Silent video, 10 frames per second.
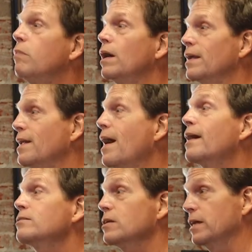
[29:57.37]
but it
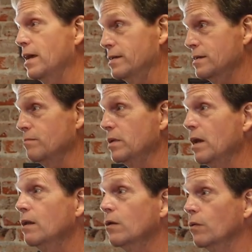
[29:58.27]
actually has some
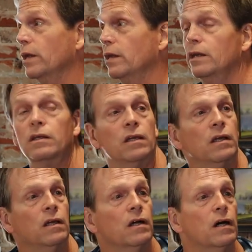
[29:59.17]
yellow in
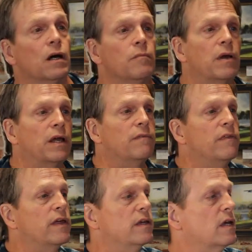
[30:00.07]
it. Um,
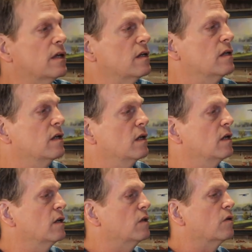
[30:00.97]
then
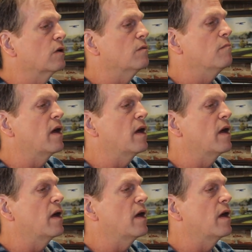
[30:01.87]
you can